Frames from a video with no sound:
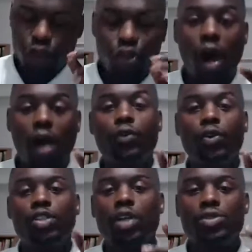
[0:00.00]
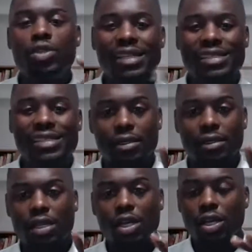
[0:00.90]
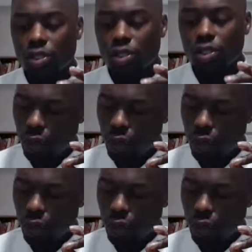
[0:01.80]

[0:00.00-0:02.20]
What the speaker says: thoughtful in terms of your instincts. So